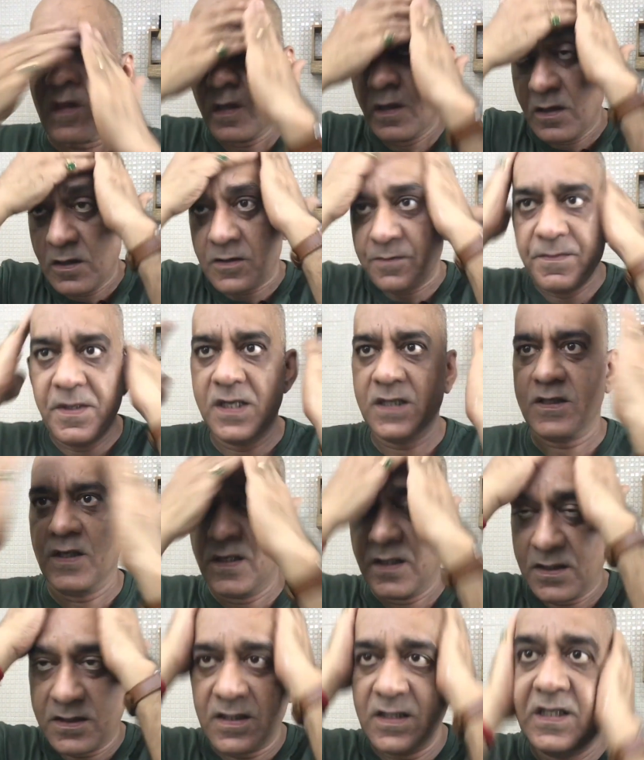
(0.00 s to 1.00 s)
smells
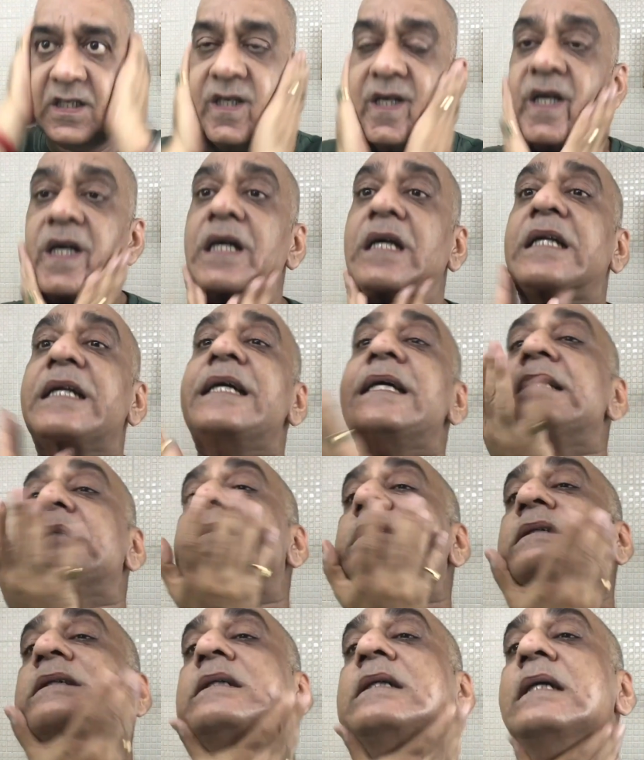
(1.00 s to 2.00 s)
honestly great,
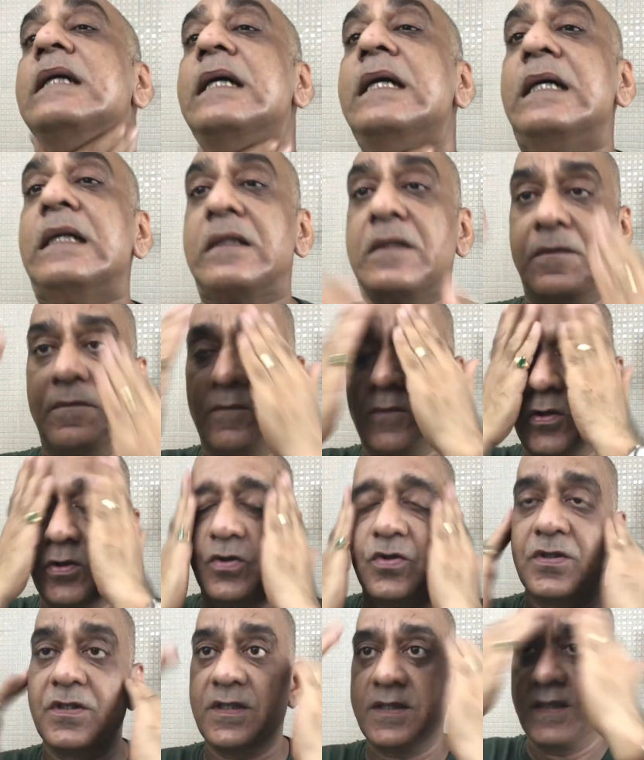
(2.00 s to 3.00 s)
and you
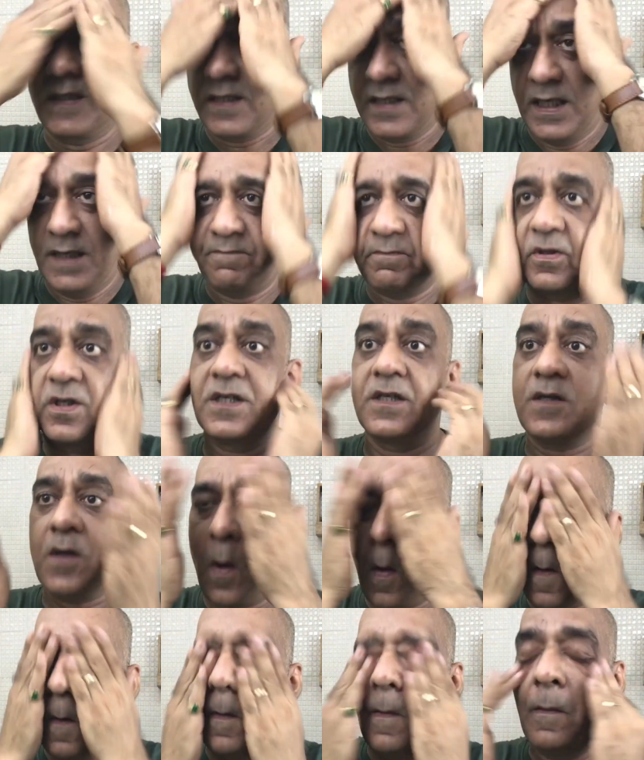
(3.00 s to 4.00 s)
notice that I put it
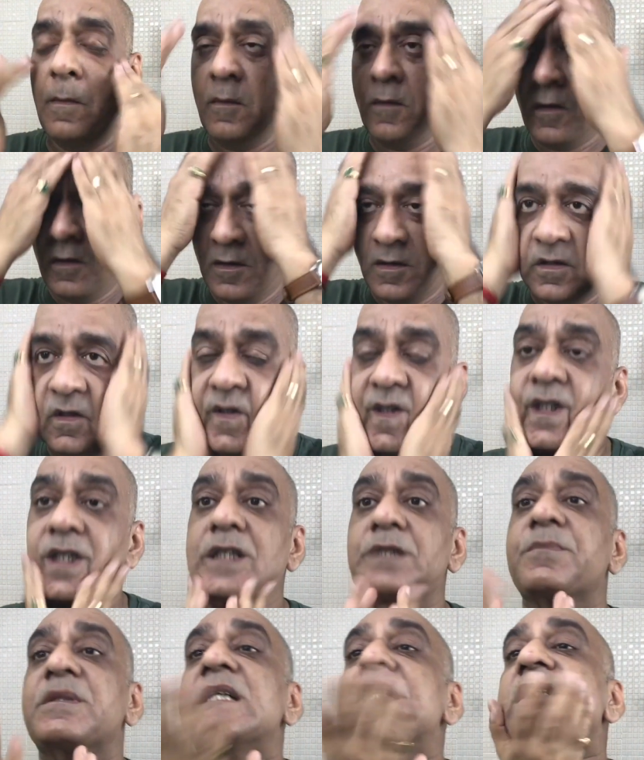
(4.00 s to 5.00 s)

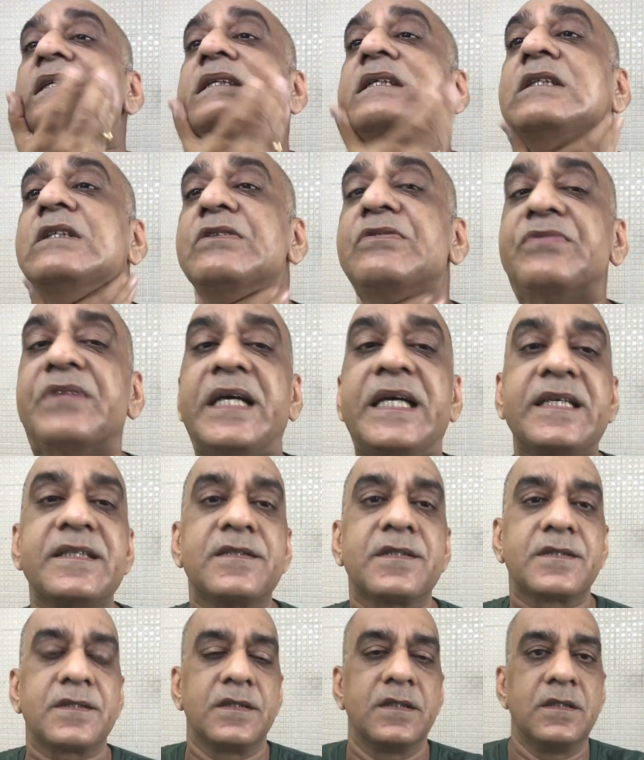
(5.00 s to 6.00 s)
on my
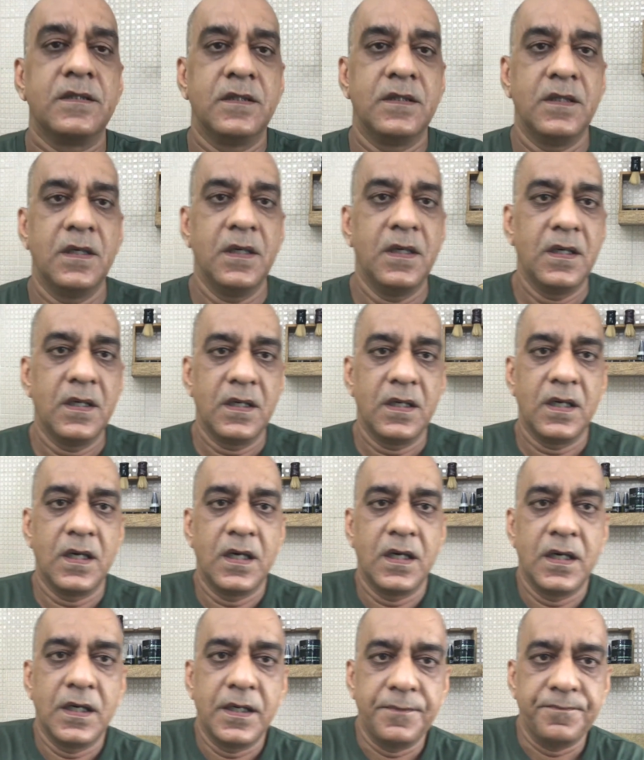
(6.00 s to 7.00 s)
face
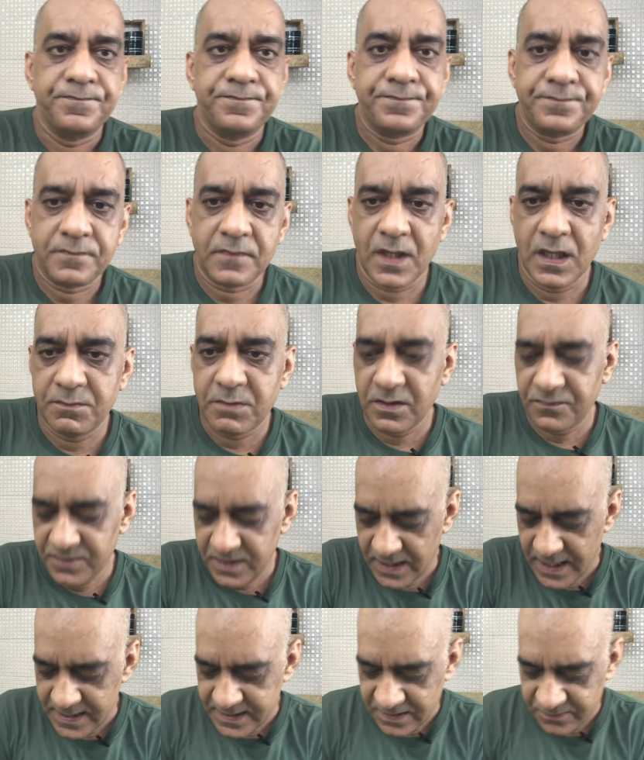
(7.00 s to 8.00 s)
above the
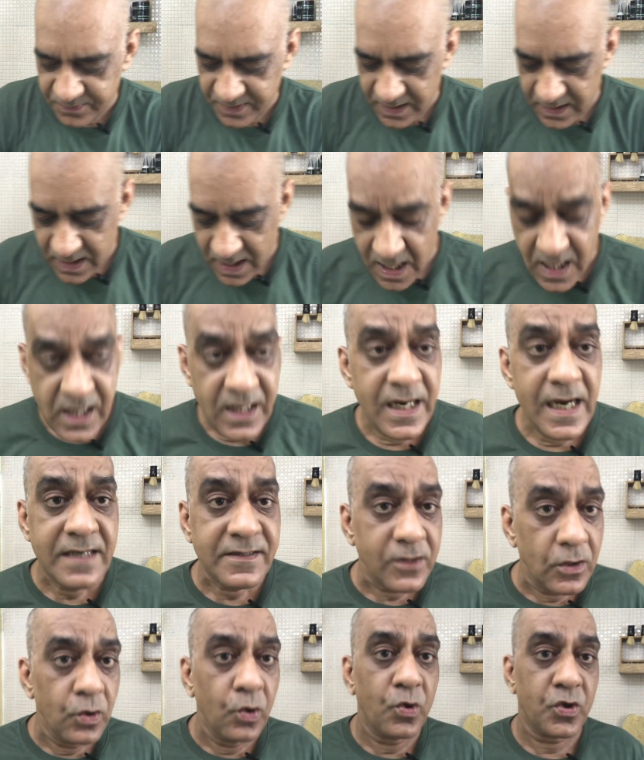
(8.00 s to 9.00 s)
eyes as well. It's
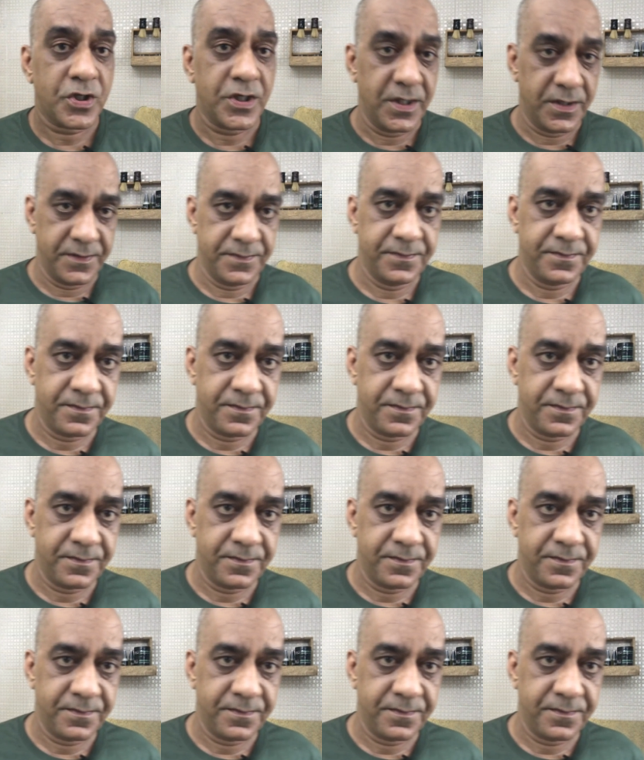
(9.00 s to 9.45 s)
a lotion.